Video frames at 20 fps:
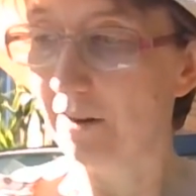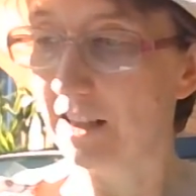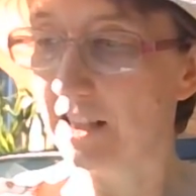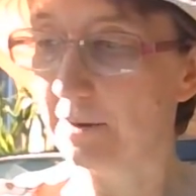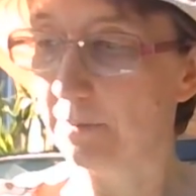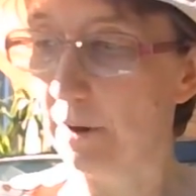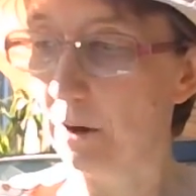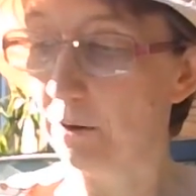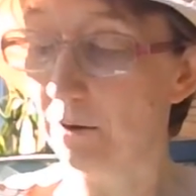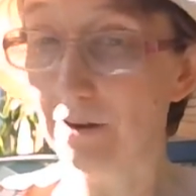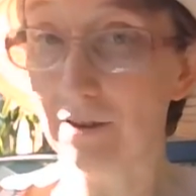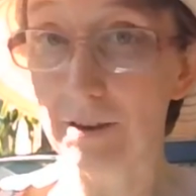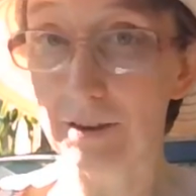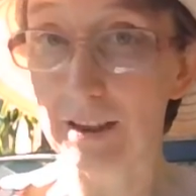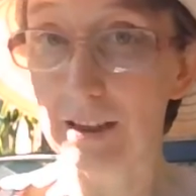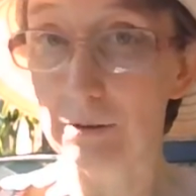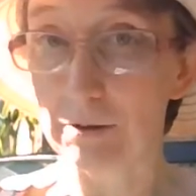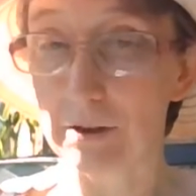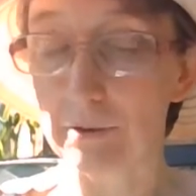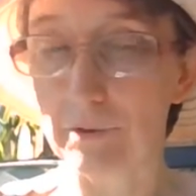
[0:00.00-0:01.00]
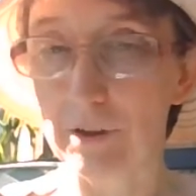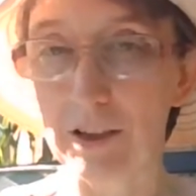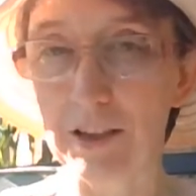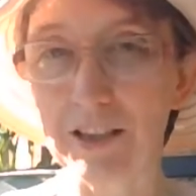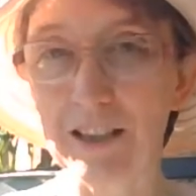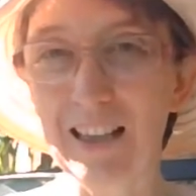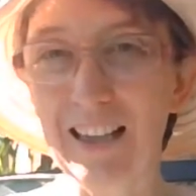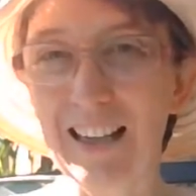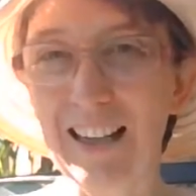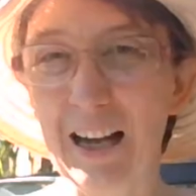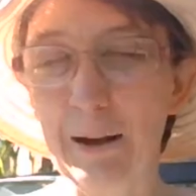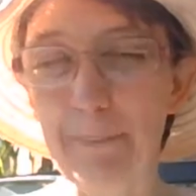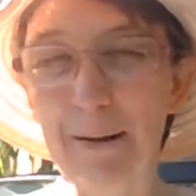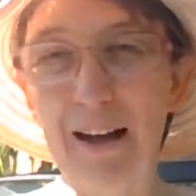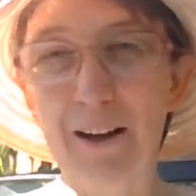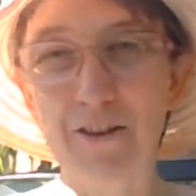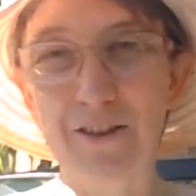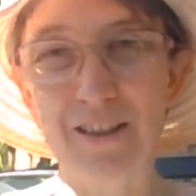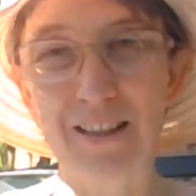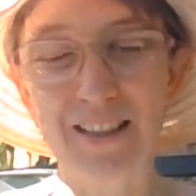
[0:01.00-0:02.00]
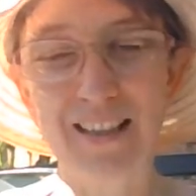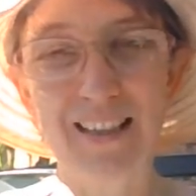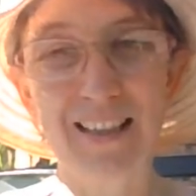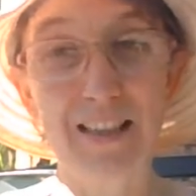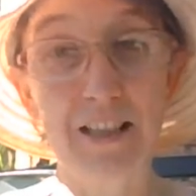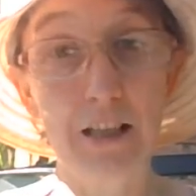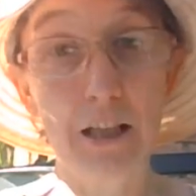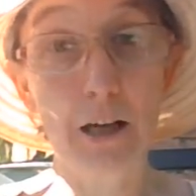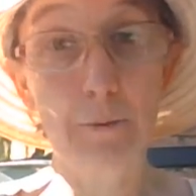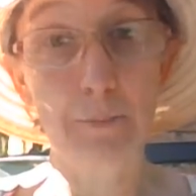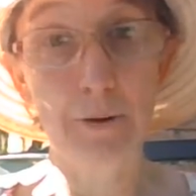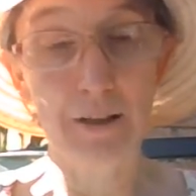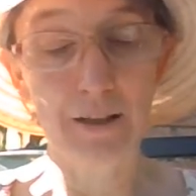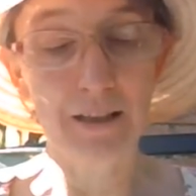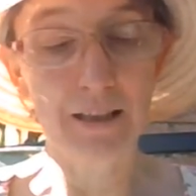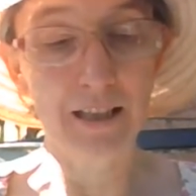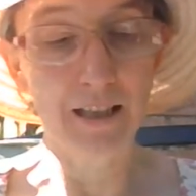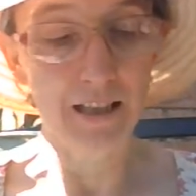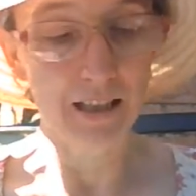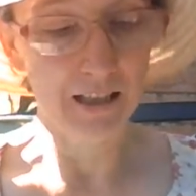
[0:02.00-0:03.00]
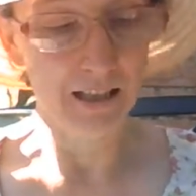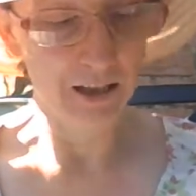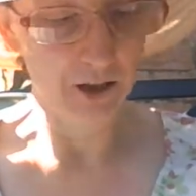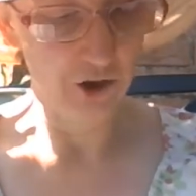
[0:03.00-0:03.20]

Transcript: I spoke, I think it was the first, about the serpent in